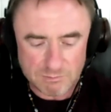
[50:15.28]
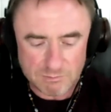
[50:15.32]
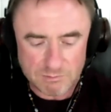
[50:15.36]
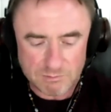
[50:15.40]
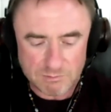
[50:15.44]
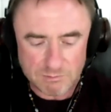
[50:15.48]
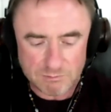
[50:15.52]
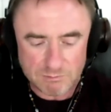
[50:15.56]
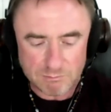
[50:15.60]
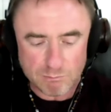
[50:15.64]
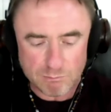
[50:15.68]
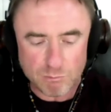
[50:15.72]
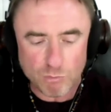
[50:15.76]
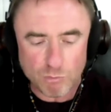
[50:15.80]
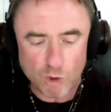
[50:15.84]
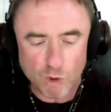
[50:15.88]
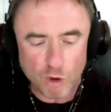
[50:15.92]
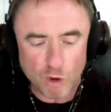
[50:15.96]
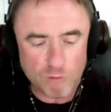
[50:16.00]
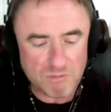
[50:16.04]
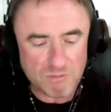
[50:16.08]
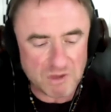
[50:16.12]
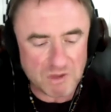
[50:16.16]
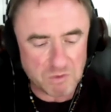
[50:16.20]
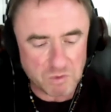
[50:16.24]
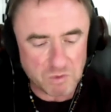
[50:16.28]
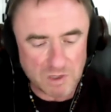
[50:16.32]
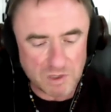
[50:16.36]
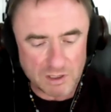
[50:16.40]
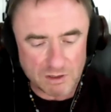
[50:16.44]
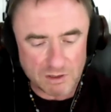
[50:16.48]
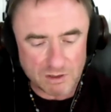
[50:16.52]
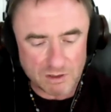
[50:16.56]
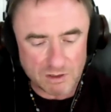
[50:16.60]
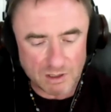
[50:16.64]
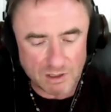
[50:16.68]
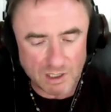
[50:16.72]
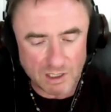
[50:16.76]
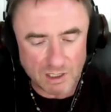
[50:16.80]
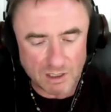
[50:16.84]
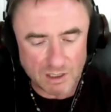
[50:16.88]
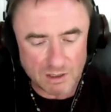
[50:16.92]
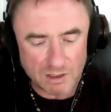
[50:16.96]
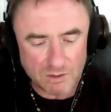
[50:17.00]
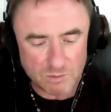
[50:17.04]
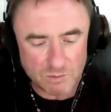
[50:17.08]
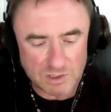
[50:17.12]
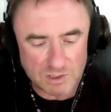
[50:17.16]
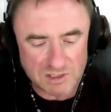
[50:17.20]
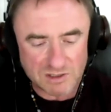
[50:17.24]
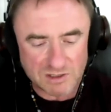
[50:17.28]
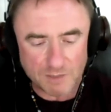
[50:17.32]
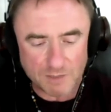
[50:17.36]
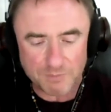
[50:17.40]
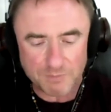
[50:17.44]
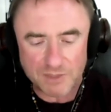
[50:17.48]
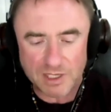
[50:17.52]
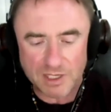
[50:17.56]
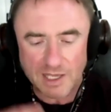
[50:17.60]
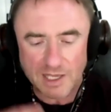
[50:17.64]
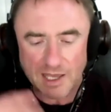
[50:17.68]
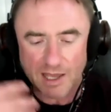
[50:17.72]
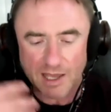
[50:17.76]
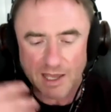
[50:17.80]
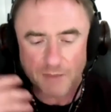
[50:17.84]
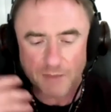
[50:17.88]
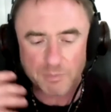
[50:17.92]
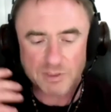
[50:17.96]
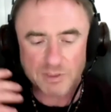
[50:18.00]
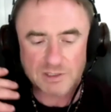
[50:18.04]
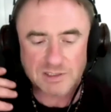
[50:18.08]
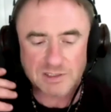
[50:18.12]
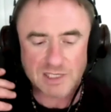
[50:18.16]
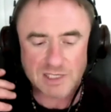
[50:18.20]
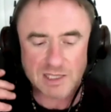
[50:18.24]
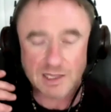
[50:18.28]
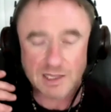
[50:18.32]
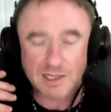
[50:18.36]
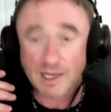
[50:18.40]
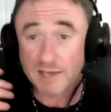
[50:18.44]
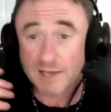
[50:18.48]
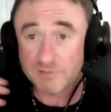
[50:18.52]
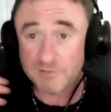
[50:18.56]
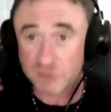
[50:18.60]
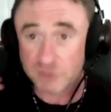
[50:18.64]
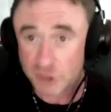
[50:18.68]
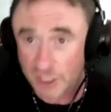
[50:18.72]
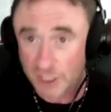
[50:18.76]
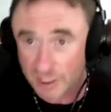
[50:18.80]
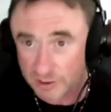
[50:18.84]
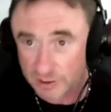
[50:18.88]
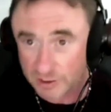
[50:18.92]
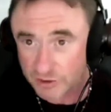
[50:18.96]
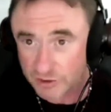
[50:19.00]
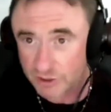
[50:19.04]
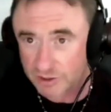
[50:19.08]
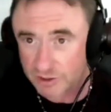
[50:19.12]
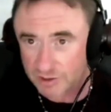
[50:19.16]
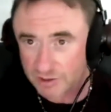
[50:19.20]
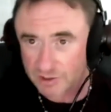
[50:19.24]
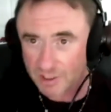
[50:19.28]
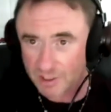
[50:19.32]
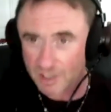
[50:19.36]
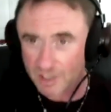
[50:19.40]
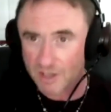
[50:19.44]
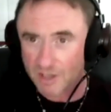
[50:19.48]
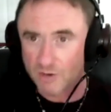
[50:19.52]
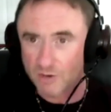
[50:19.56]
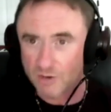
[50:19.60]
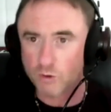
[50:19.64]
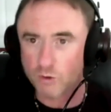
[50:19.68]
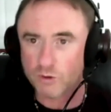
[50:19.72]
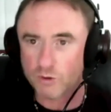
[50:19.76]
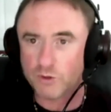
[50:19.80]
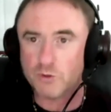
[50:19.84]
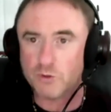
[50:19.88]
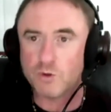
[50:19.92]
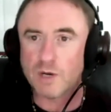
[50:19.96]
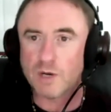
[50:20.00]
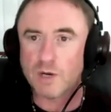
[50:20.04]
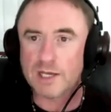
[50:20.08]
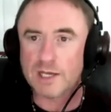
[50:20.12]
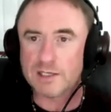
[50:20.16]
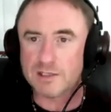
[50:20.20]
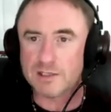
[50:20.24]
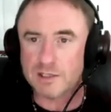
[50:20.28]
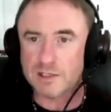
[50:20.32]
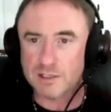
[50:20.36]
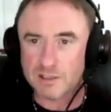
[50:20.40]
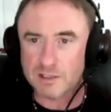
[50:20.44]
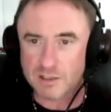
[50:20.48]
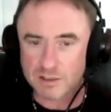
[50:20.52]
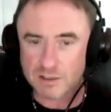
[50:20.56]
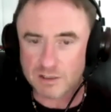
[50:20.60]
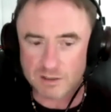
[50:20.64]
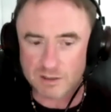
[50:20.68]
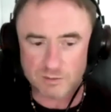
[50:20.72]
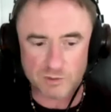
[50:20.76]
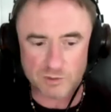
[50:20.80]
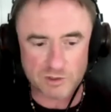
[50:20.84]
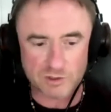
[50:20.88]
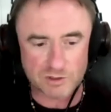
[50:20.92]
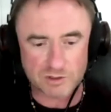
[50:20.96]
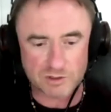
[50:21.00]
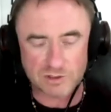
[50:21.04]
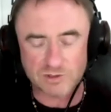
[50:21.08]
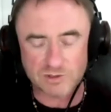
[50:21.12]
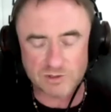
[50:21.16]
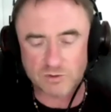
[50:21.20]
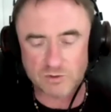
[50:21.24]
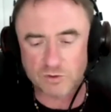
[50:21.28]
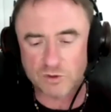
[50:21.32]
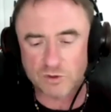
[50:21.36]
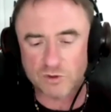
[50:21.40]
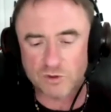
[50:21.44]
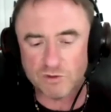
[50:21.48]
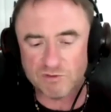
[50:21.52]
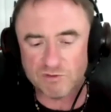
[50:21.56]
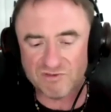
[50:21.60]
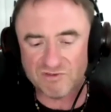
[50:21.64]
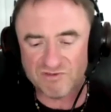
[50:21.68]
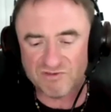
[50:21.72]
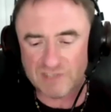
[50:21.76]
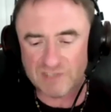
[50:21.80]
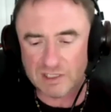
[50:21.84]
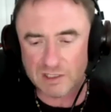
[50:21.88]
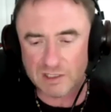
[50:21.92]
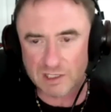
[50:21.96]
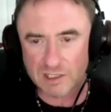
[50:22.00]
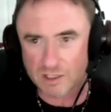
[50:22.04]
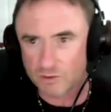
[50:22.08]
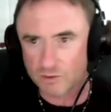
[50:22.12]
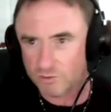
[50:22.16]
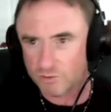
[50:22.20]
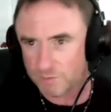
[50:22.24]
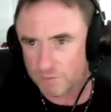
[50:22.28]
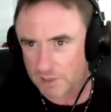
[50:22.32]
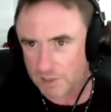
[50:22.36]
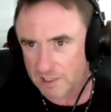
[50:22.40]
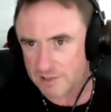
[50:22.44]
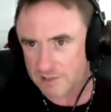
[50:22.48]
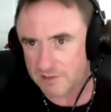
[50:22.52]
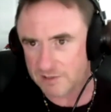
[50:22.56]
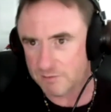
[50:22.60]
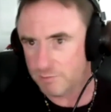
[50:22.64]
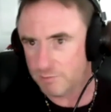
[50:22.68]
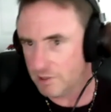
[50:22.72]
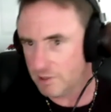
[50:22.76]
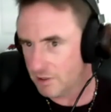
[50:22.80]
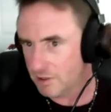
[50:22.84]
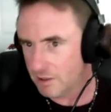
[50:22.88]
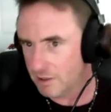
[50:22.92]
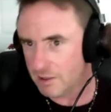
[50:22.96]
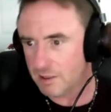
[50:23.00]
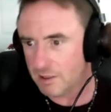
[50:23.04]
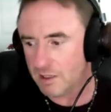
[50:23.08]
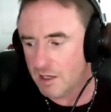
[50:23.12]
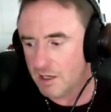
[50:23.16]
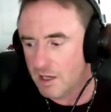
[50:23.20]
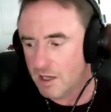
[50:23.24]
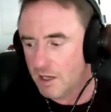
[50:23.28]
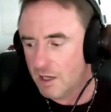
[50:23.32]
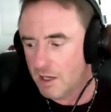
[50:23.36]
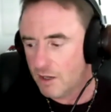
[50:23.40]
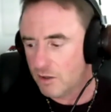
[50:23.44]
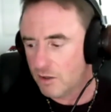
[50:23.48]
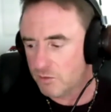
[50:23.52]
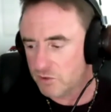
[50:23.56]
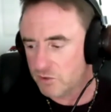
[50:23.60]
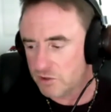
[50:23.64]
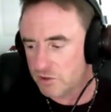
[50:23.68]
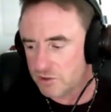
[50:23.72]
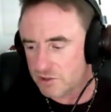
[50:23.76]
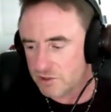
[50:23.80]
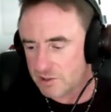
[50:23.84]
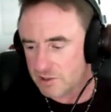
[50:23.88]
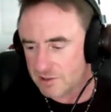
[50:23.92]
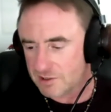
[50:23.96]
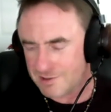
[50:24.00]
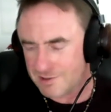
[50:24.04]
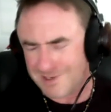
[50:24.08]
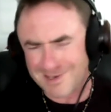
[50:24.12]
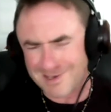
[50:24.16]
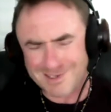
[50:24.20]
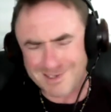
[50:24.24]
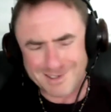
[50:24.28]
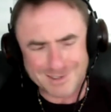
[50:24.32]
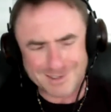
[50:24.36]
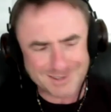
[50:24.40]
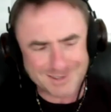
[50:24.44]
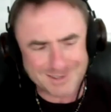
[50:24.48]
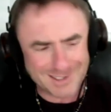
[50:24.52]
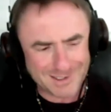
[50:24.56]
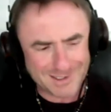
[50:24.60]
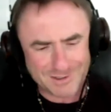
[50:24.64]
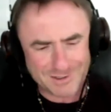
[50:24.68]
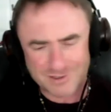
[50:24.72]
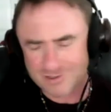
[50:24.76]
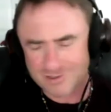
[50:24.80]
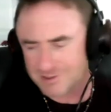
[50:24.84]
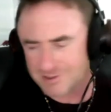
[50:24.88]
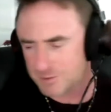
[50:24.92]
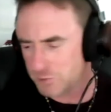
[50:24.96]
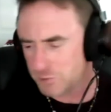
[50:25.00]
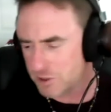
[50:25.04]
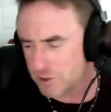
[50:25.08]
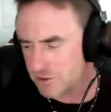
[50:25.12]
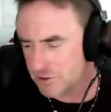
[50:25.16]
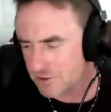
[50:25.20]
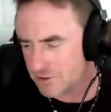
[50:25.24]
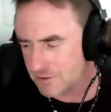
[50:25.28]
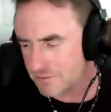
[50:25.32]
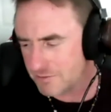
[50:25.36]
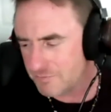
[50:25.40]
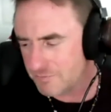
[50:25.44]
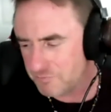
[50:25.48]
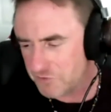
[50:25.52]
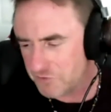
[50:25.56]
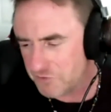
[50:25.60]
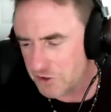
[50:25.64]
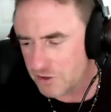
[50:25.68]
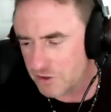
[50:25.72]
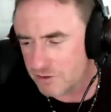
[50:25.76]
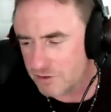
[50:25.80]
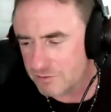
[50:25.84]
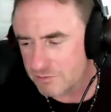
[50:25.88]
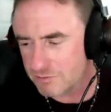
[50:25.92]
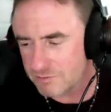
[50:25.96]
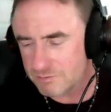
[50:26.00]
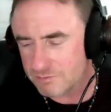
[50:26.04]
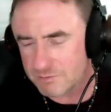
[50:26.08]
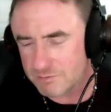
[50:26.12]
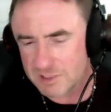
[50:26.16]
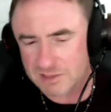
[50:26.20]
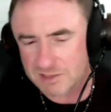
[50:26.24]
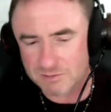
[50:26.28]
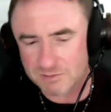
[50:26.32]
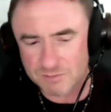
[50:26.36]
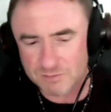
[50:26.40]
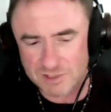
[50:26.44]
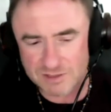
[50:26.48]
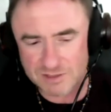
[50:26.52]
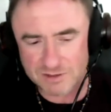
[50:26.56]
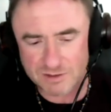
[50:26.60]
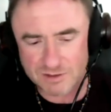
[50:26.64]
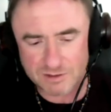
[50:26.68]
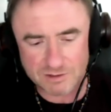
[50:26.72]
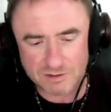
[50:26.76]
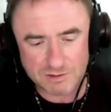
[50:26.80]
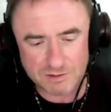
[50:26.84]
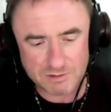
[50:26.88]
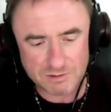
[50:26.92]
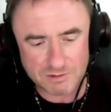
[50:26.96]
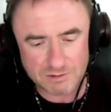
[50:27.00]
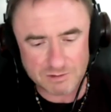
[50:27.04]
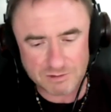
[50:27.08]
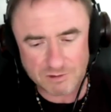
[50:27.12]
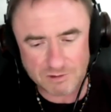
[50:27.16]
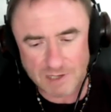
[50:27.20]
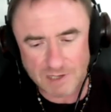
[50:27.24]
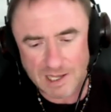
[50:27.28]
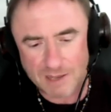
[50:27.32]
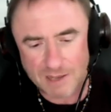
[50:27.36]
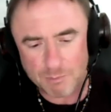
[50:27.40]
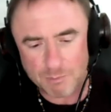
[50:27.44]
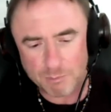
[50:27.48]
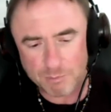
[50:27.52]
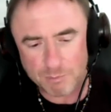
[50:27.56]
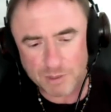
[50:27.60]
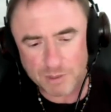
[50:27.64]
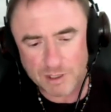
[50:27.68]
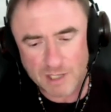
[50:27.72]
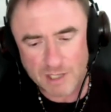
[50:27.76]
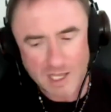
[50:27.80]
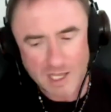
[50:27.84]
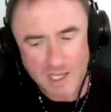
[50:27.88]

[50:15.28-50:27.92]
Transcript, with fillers: moment when uh, when something happens and life changes, or a new idea emerges, or a new feeling, a new possibility emerges. Yeah, you could say this is a bunch of, you know, my mystical crap, but,